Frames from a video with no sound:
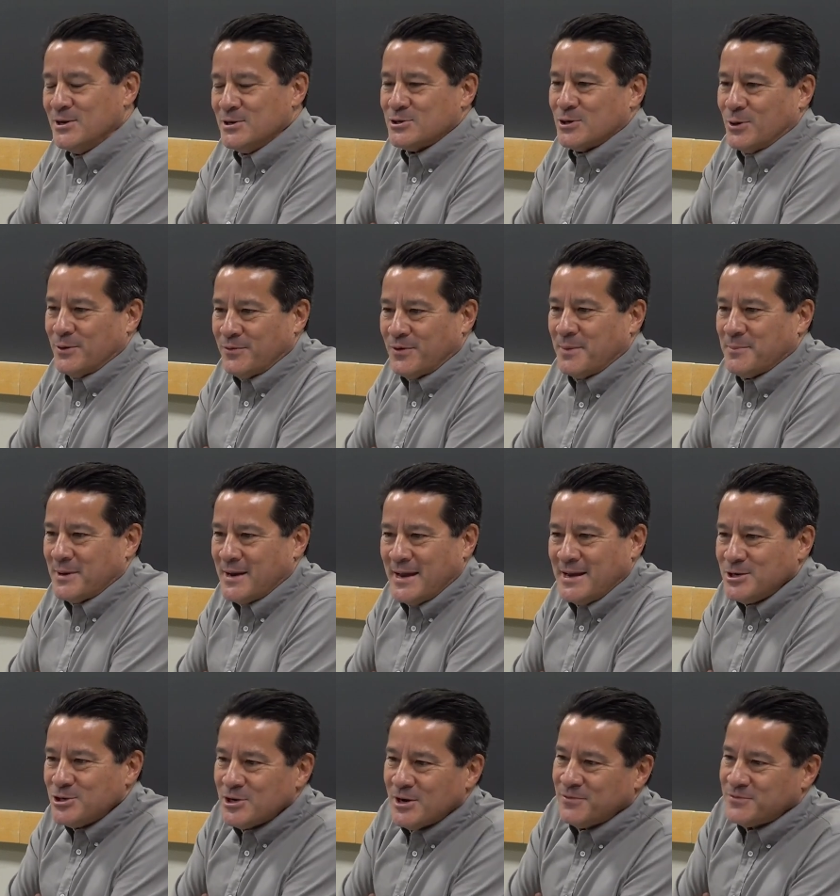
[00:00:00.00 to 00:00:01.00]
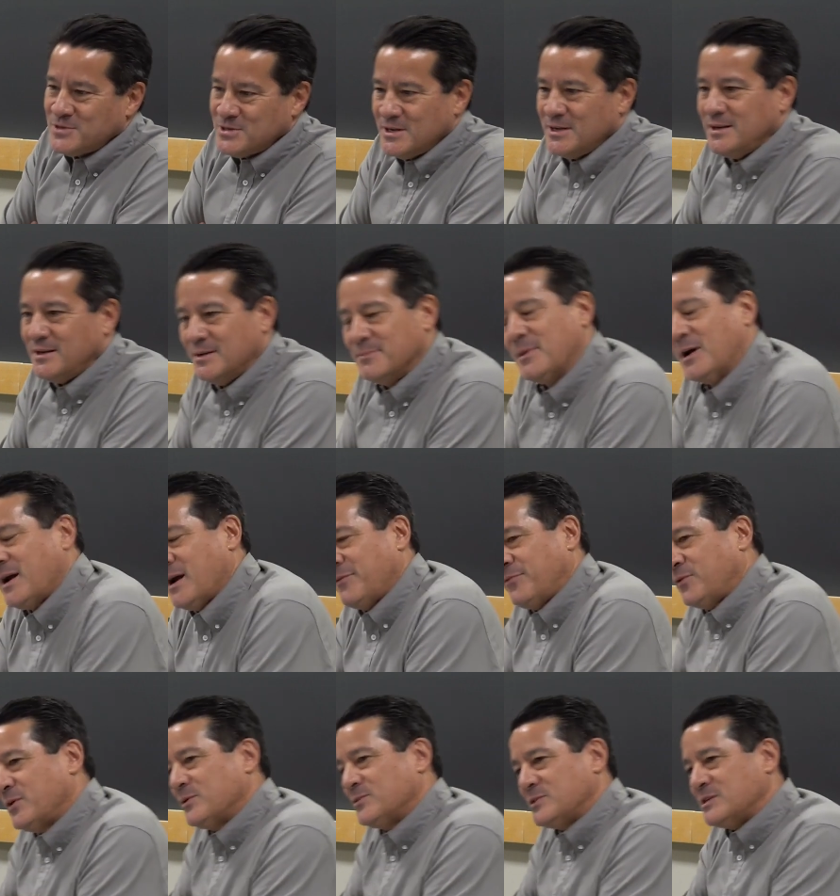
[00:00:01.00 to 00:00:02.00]
So if I'm an HFT, I'm a high
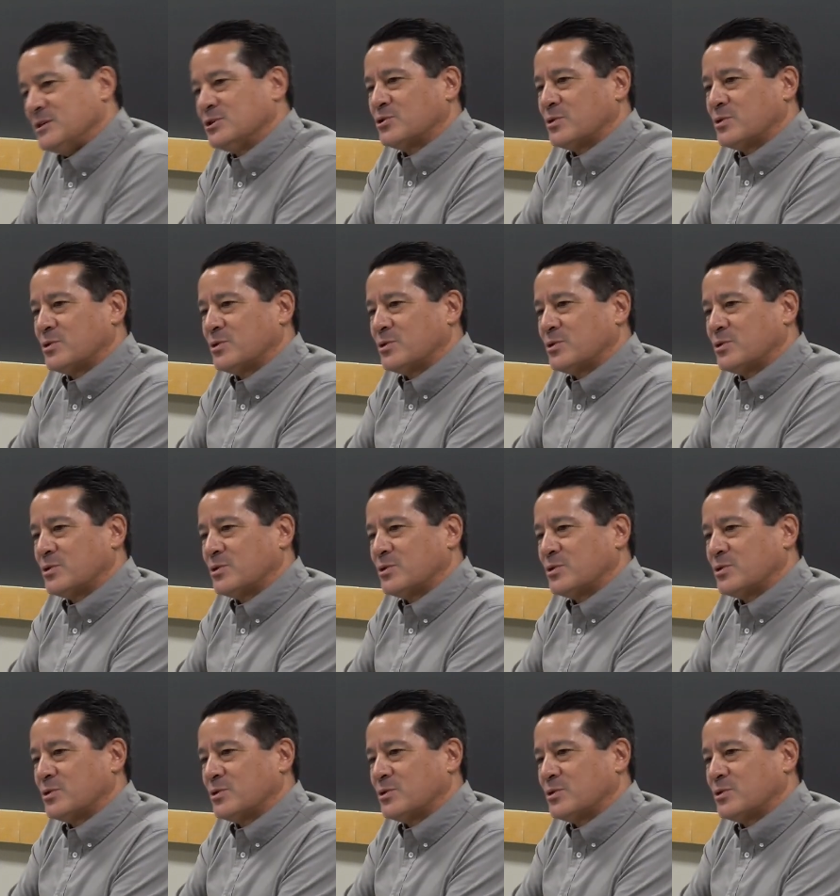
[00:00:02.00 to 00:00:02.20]
frequency